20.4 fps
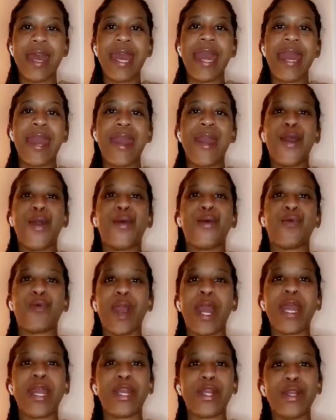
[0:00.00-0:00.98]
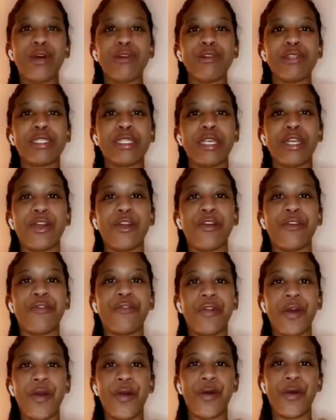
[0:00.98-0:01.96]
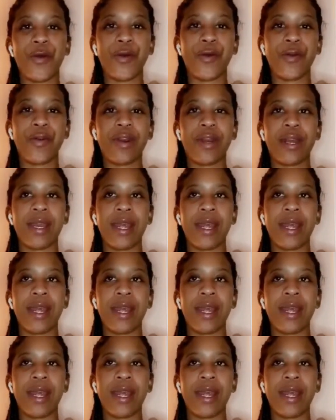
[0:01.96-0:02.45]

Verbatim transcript: and write notes in your phone